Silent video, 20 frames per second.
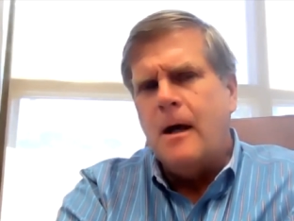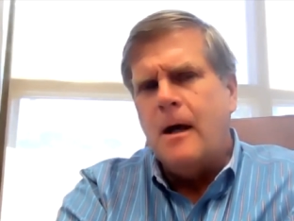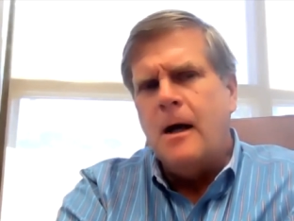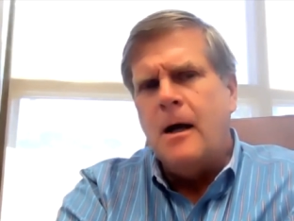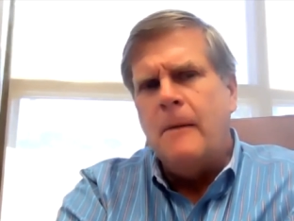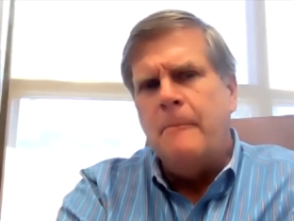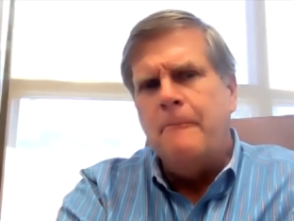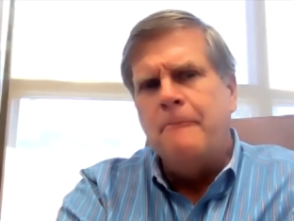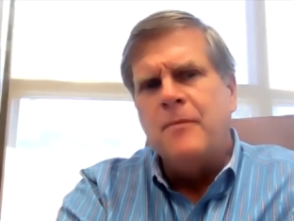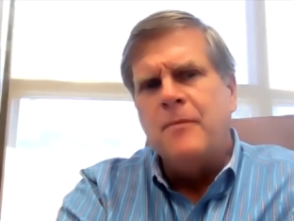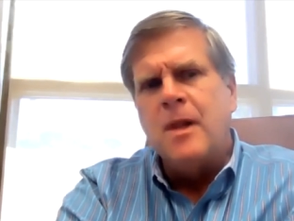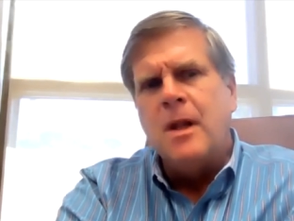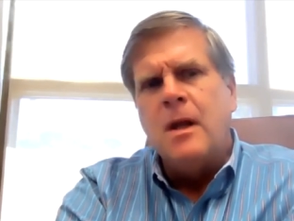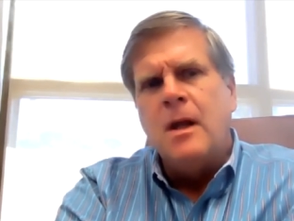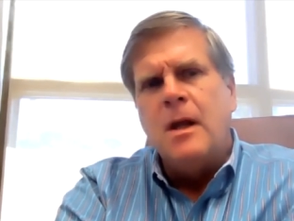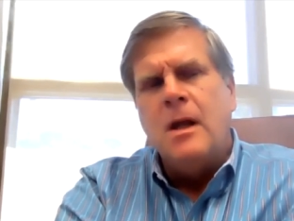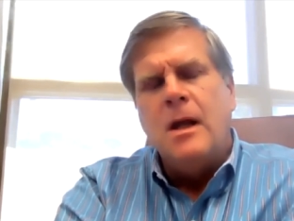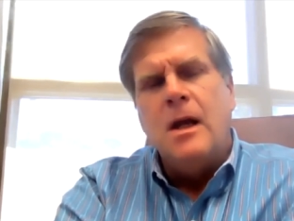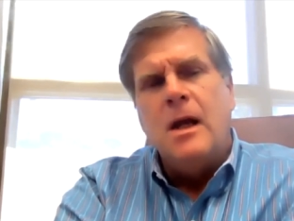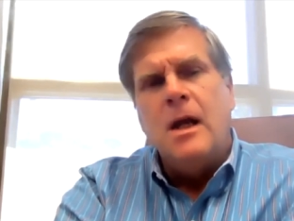Um,
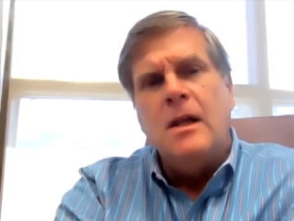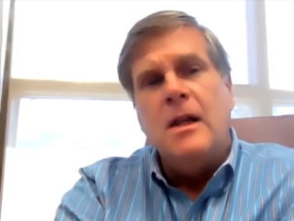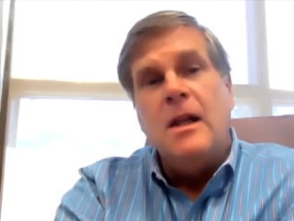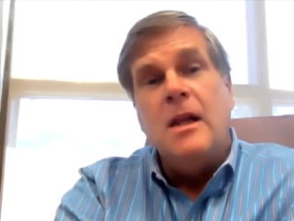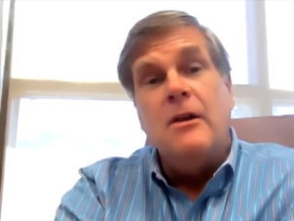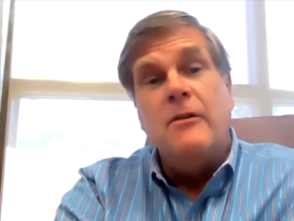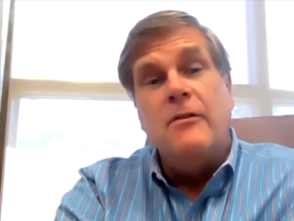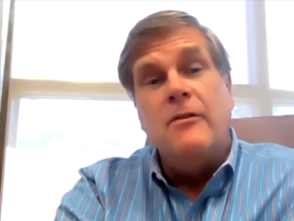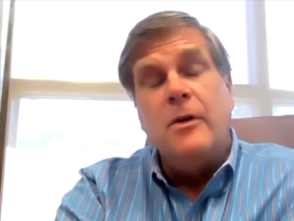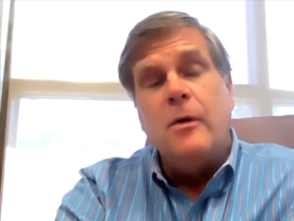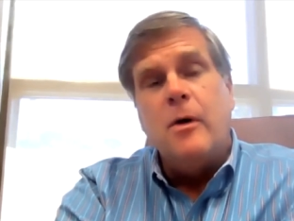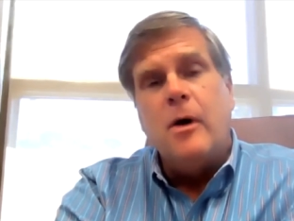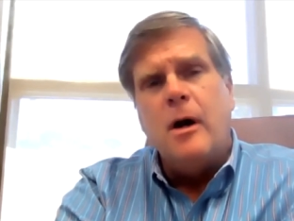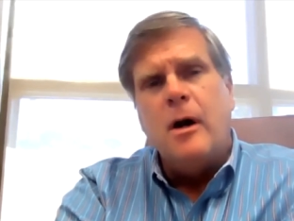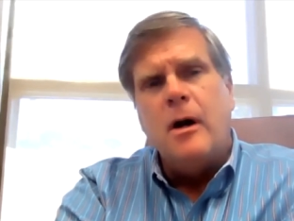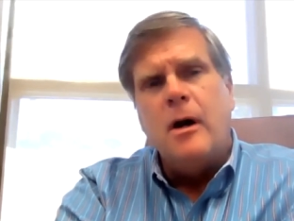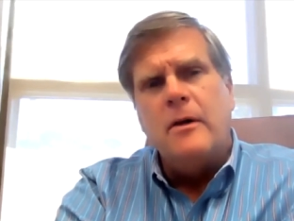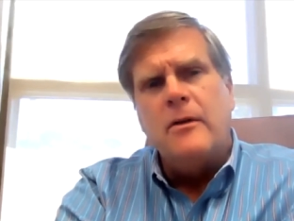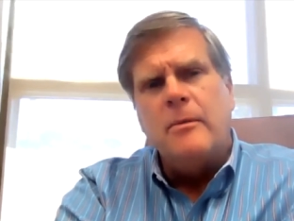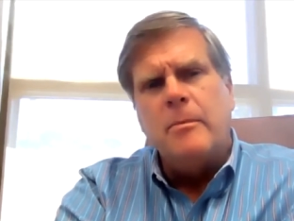and then if you
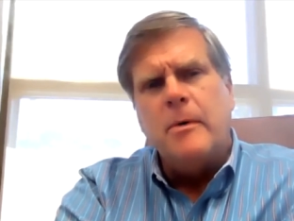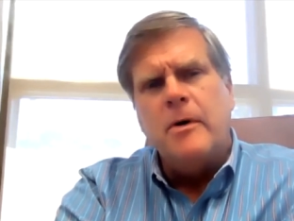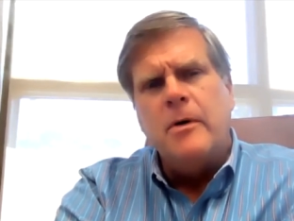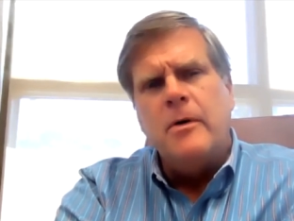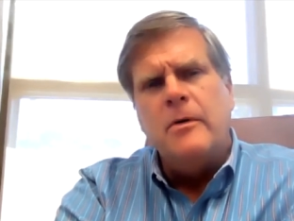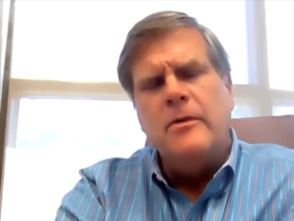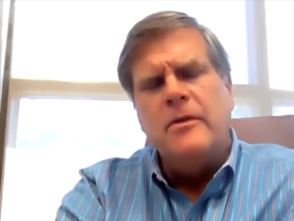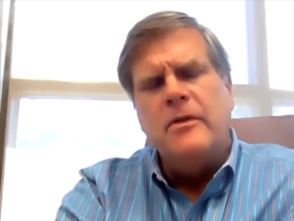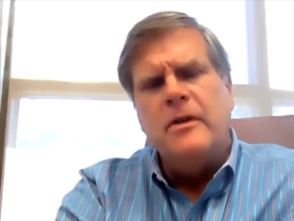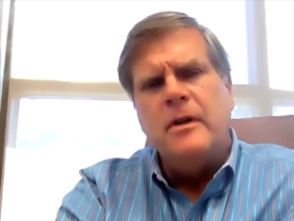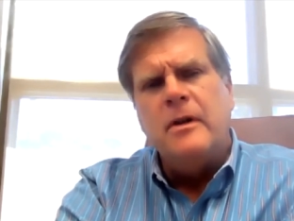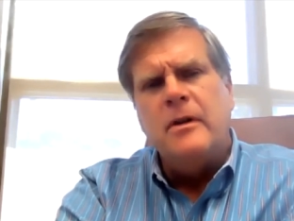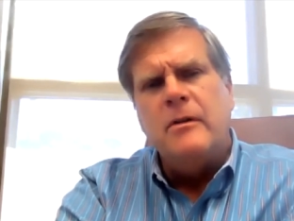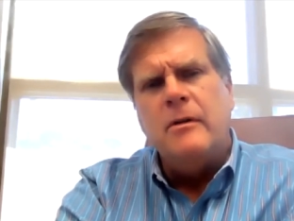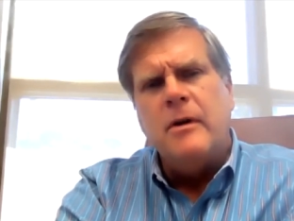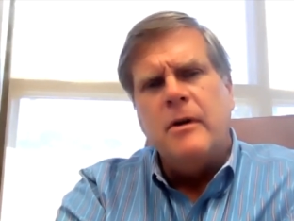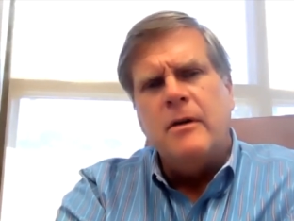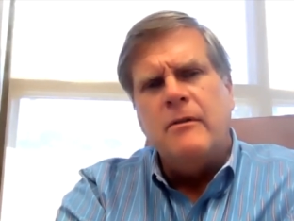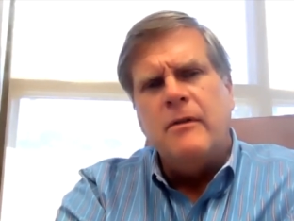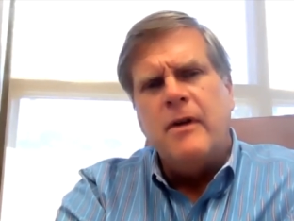are exposed and
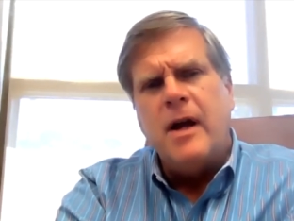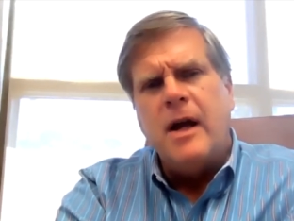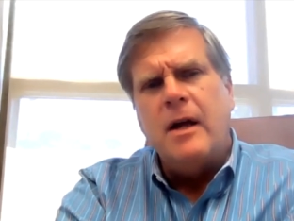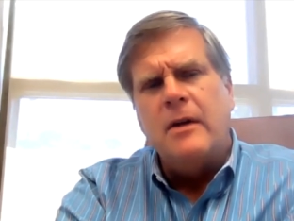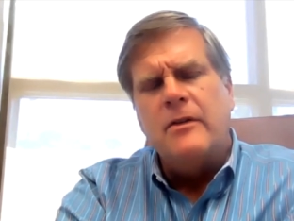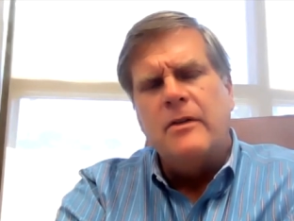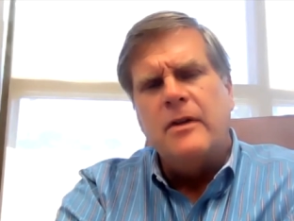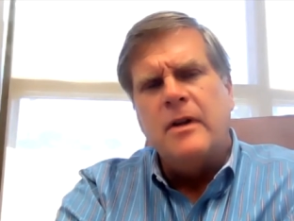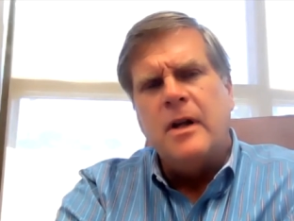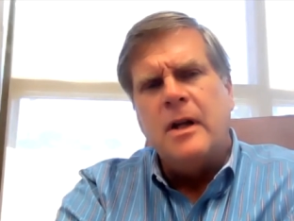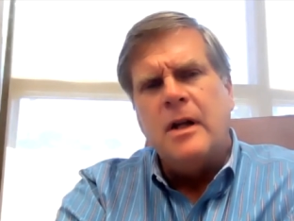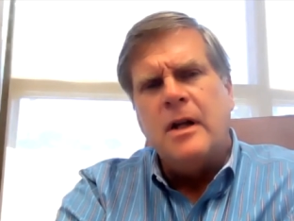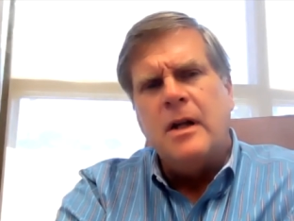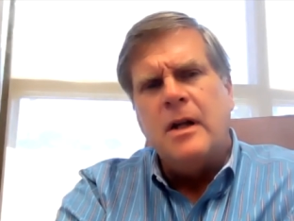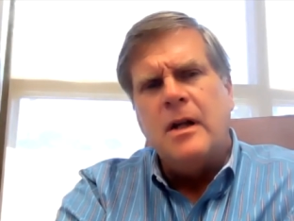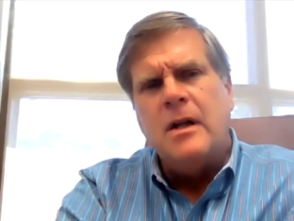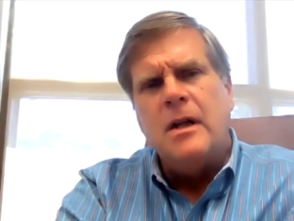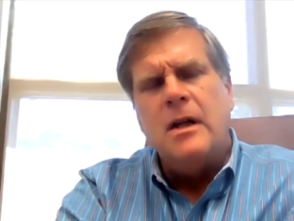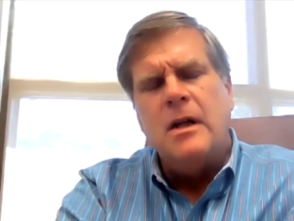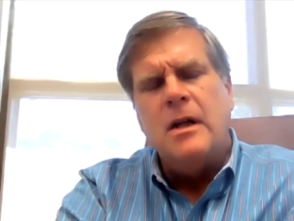you're
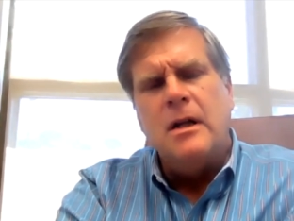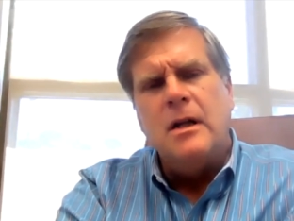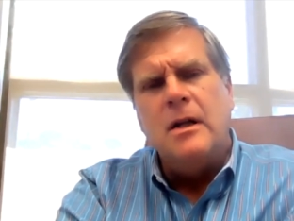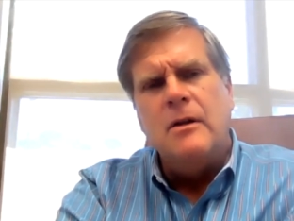unvaccinated,